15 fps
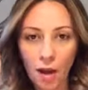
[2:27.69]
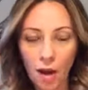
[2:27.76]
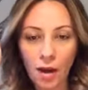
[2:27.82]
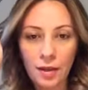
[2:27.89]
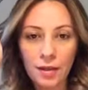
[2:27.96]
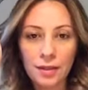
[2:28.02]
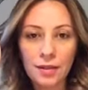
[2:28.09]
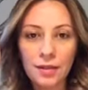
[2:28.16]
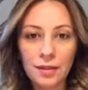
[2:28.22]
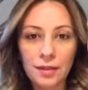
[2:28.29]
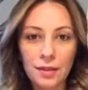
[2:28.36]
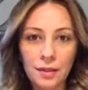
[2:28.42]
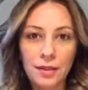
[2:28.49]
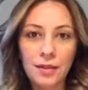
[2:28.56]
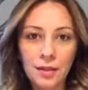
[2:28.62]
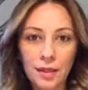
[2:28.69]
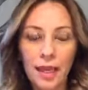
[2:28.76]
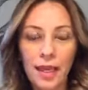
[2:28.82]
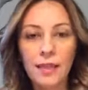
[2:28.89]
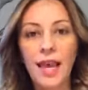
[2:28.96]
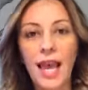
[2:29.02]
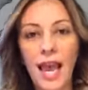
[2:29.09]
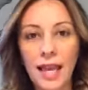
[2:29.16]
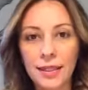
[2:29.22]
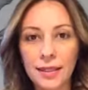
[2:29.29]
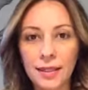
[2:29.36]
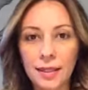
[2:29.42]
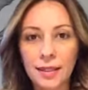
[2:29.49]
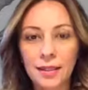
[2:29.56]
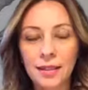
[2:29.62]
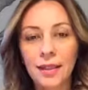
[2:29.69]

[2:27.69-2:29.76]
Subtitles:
on the end.